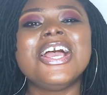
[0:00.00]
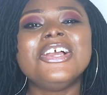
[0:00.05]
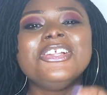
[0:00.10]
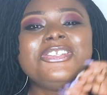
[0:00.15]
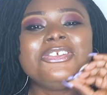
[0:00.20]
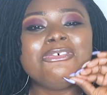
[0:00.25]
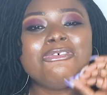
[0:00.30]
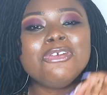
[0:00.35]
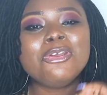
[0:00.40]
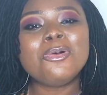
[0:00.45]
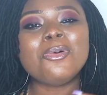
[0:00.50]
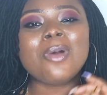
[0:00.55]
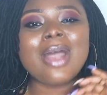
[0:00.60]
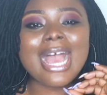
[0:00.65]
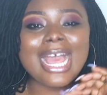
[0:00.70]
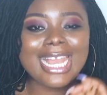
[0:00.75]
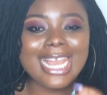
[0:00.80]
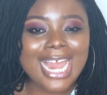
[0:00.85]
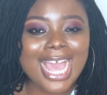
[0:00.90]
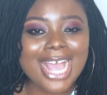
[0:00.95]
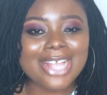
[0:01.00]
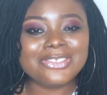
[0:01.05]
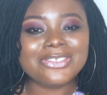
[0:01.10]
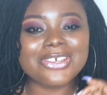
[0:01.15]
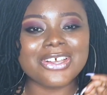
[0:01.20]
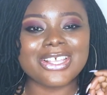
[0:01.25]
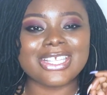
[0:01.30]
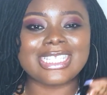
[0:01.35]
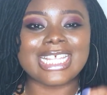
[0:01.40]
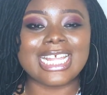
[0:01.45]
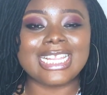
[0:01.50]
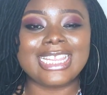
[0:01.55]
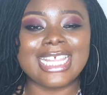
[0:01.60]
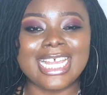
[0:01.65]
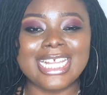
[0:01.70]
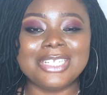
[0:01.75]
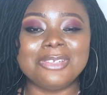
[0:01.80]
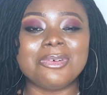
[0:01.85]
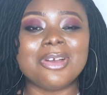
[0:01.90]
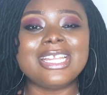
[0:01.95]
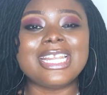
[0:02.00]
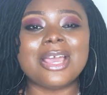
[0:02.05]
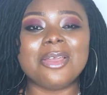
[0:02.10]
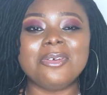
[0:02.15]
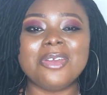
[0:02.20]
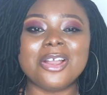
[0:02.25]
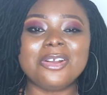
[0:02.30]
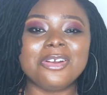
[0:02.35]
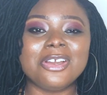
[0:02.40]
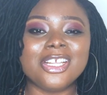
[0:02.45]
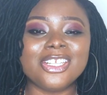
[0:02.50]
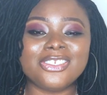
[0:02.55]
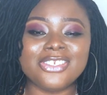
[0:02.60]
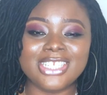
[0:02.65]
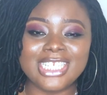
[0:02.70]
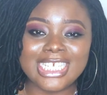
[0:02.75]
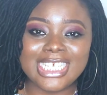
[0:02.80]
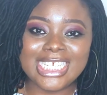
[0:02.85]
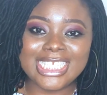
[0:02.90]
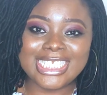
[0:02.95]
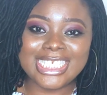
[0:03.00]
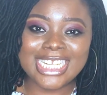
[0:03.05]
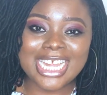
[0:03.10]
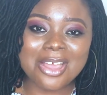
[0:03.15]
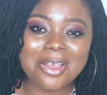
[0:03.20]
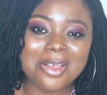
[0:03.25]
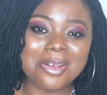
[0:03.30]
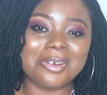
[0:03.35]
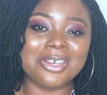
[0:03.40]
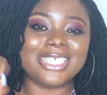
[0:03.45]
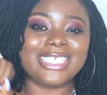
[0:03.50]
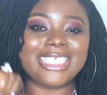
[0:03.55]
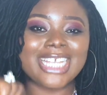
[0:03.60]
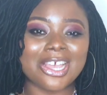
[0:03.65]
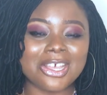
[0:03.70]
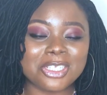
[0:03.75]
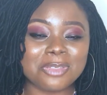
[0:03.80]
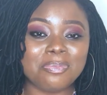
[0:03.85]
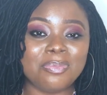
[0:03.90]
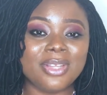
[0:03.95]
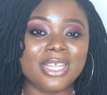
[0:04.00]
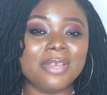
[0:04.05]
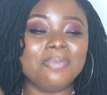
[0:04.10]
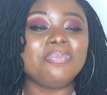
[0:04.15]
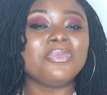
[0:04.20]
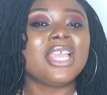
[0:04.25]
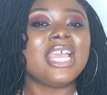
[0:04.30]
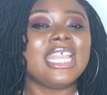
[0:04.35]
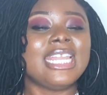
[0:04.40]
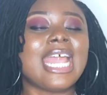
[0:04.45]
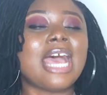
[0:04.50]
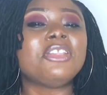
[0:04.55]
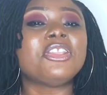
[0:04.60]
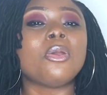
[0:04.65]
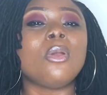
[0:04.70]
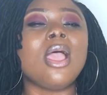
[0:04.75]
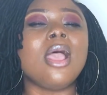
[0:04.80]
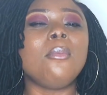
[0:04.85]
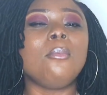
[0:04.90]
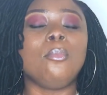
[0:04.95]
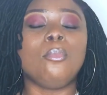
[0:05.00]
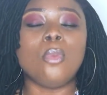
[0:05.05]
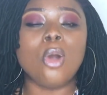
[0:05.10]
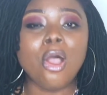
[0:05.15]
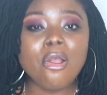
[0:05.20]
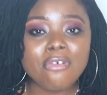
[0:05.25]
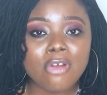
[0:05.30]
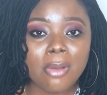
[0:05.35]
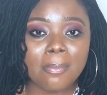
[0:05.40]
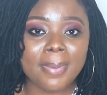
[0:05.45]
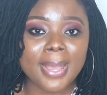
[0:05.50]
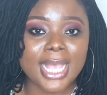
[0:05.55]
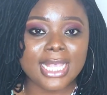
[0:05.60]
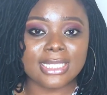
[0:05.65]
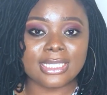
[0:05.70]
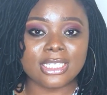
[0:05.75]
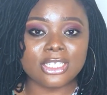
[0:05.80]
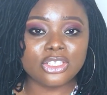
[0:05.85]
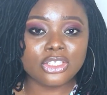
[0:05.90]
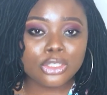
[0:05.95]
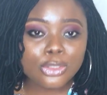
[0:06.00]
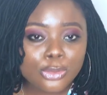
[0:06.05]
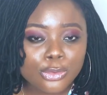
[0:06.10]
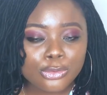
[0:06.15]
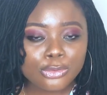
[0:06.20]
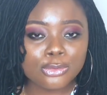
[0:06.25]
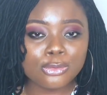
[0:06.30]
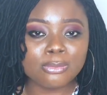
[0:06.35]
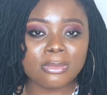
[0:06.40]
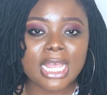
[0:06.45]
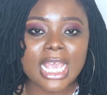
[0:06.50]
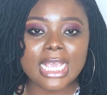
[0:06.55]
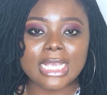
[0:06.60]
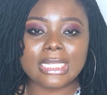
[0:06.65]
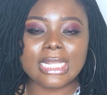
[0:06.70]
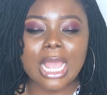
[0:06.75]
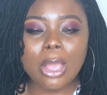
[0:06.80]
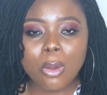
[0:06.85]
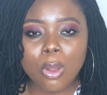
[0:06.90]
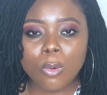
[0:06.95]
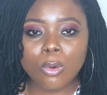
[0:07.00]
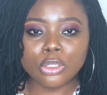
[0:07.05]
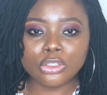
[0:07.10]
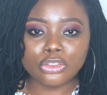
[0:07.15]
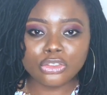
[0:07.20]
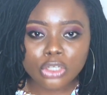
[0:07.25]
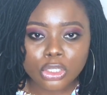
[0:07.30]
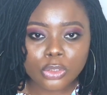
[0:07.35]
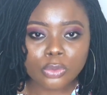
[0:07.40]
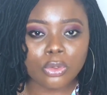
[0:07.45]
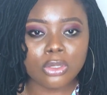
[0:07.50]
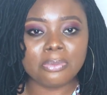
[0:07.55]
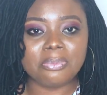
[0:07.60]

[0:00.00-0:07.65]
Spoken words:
wahala just started. The one that we were going through in the kitchen, that one was child's play. Now there were more robbers in this room. Like, that one was just one